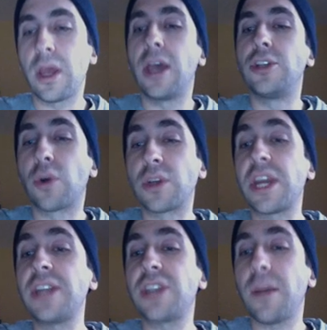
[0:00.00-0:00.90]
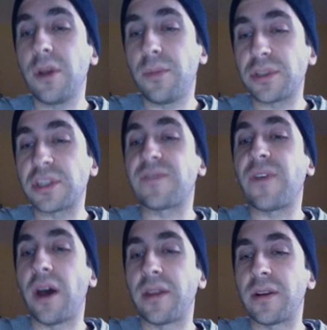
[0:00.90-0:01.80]
George H.W. Bush's
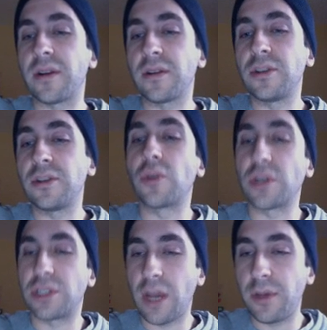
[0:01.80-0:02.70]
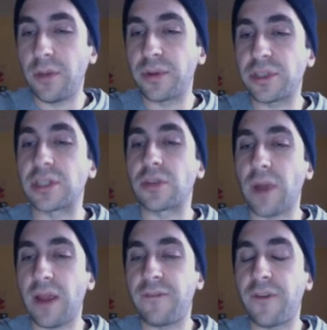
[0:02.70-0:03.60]
father, George W. Bush's
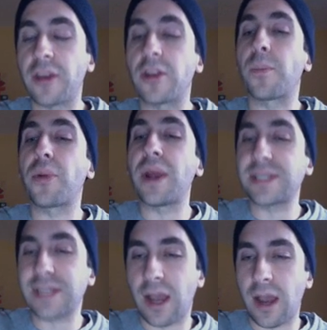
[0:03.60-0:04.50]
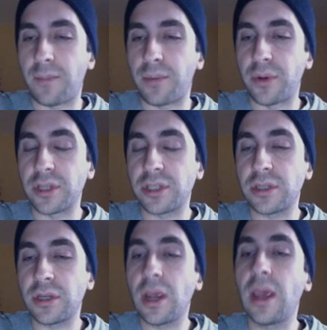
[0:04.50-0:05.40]
grandfather, Prescott
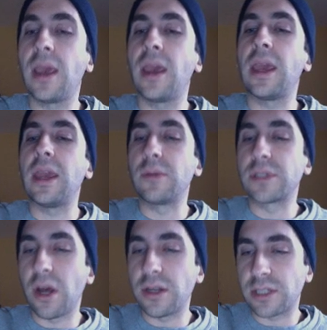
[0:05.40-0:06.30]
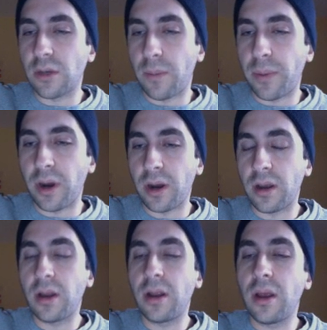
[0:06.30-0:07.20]
Bush, he was also a part
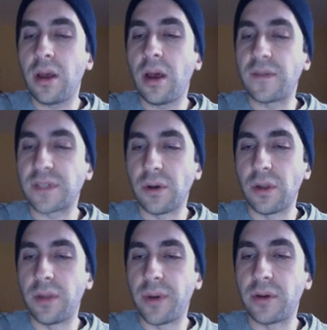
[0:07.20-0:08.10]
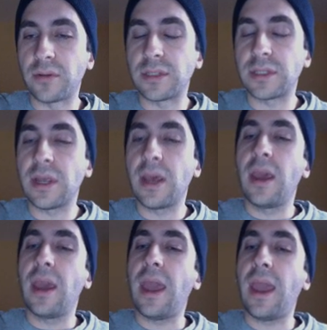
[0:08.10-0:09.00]
of Skull and Bones.
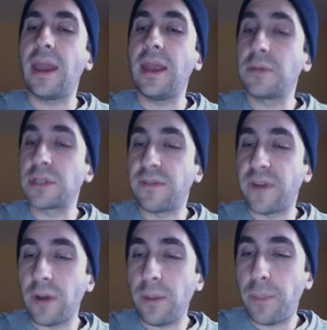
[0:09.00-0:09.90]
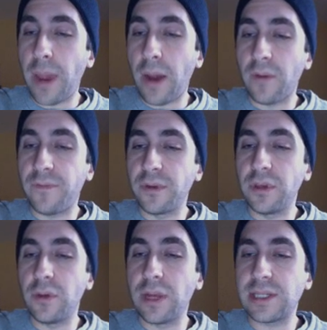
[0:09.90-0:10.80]
And he was a very powerful
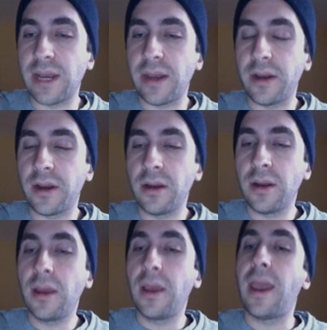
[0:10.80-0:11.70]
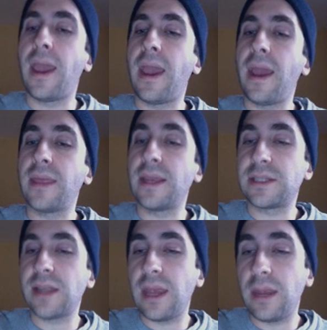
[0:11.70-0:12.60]
U.S. senator. And they
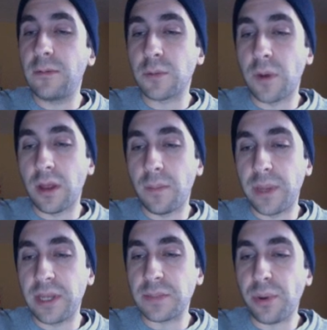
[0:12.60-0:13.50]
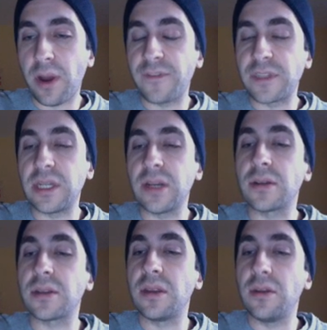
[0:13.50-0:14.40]
say he was one of the biggest
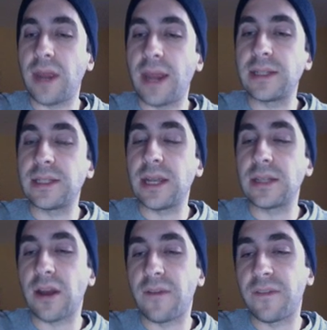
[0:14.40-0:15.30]
profiteers in the United States off of the